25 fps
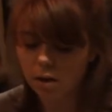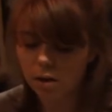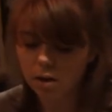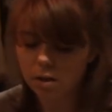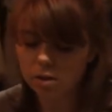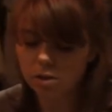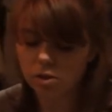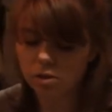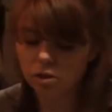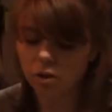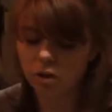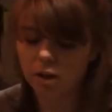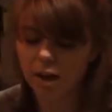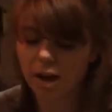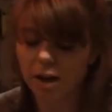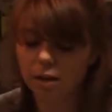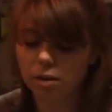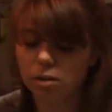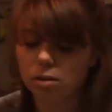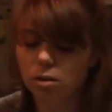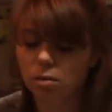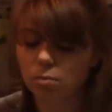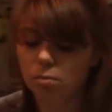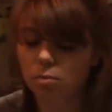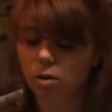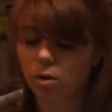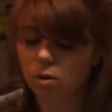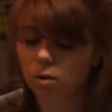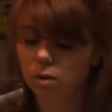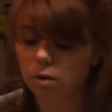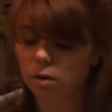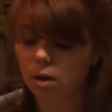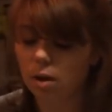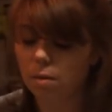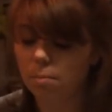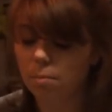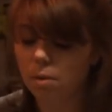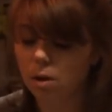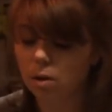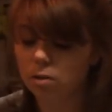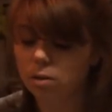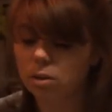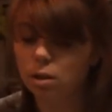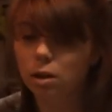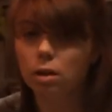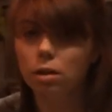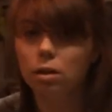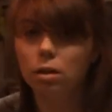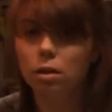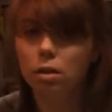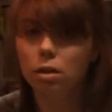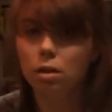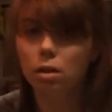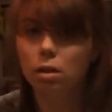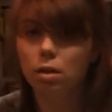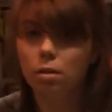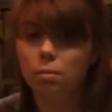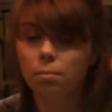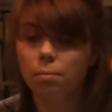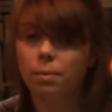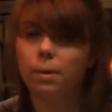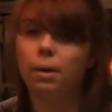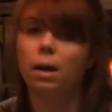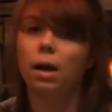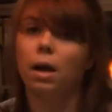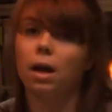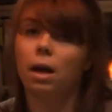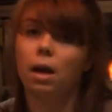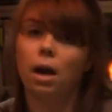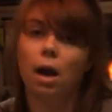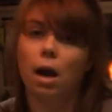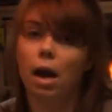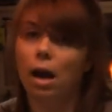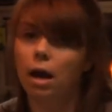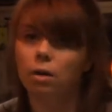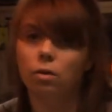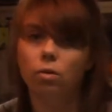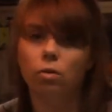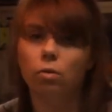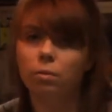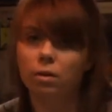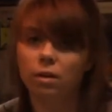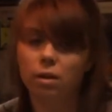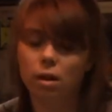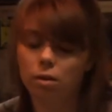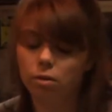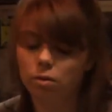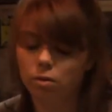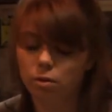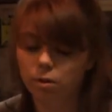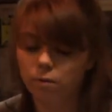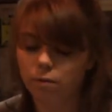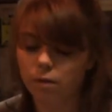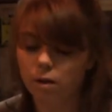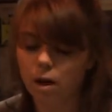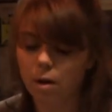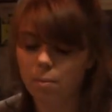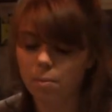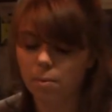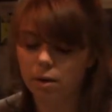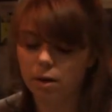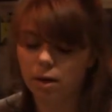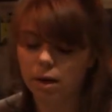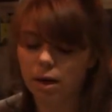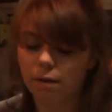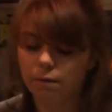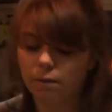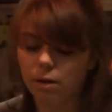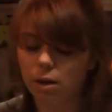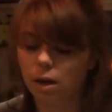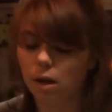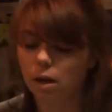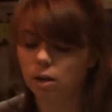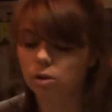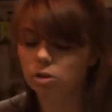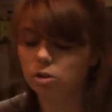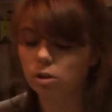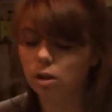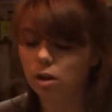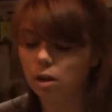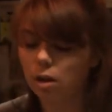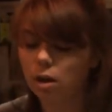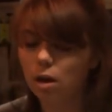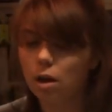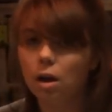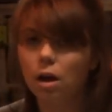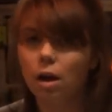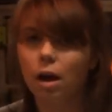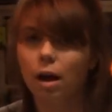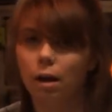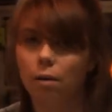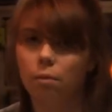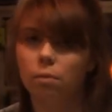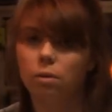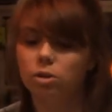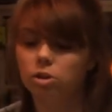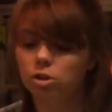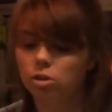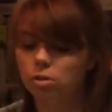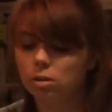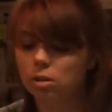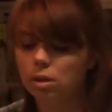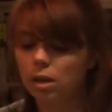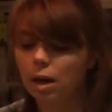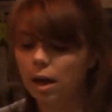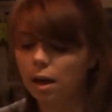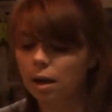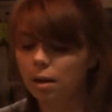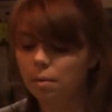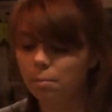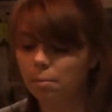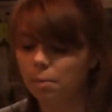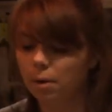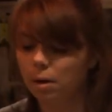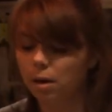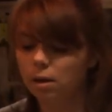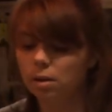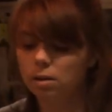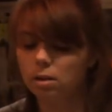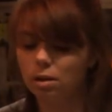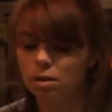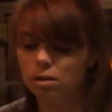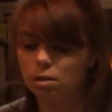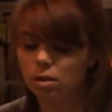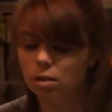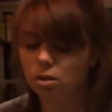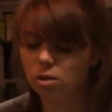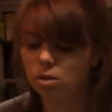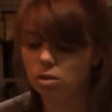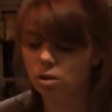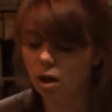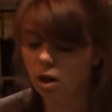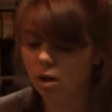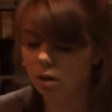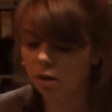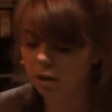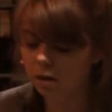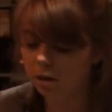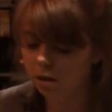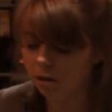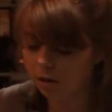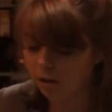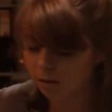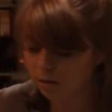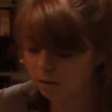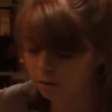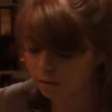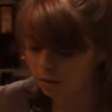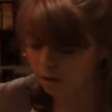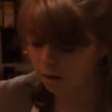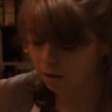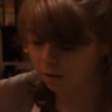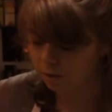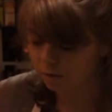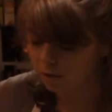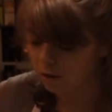still had some coconut melted, but I had only that third of a cup, I didn't have any extra, I would use that, but since it's solid, it's kind of